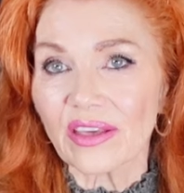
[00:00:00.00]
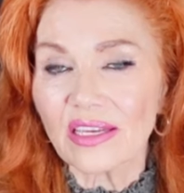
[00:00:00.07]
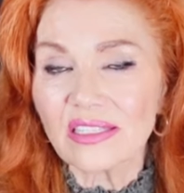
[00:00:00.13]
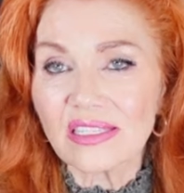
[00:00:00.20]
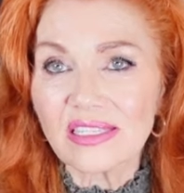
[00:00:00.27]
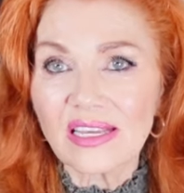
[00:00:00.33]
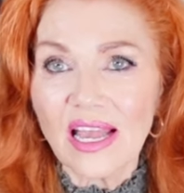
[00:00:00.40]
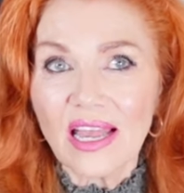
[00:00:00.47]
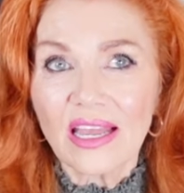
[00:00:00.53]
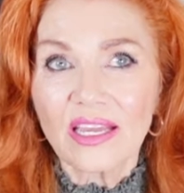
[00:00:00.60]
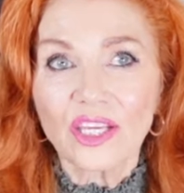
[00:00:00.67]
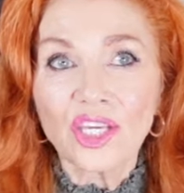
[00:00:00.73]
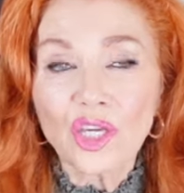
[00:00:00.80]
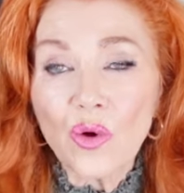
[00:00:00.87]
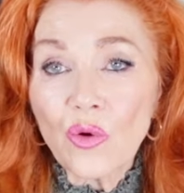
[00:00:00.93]
It's
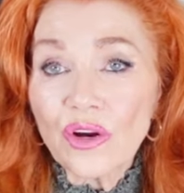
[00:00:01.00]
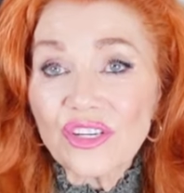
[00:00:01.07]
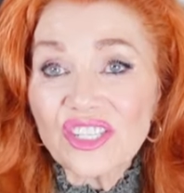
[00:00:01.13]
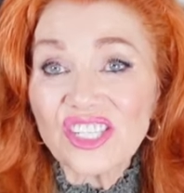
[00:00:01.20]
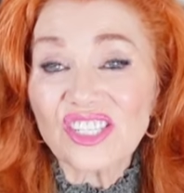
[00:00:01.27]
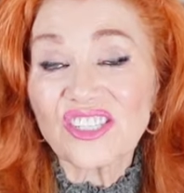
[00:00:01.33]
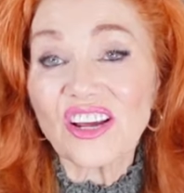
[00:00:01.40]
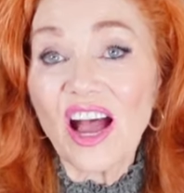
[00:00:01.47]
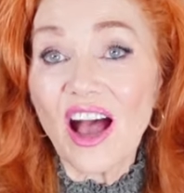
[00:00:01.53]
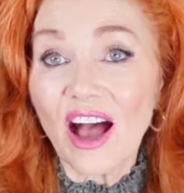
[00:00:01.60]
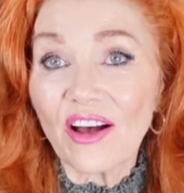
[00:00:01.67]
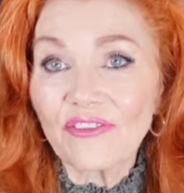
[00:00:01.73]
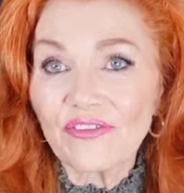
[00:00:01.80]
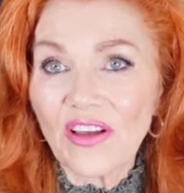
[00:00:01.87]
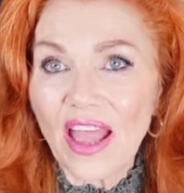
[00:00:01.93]
your
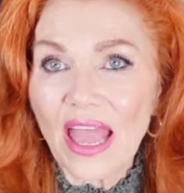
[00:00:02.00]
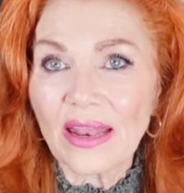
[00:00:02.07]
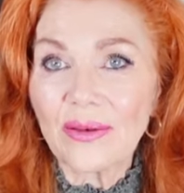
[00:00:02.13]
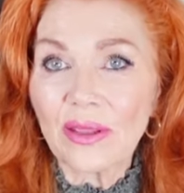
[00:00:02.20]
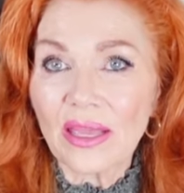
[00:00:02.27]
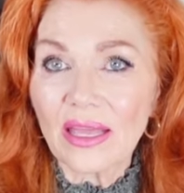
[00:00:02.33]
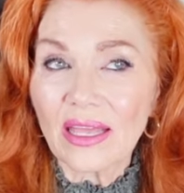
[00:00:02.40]
stuff and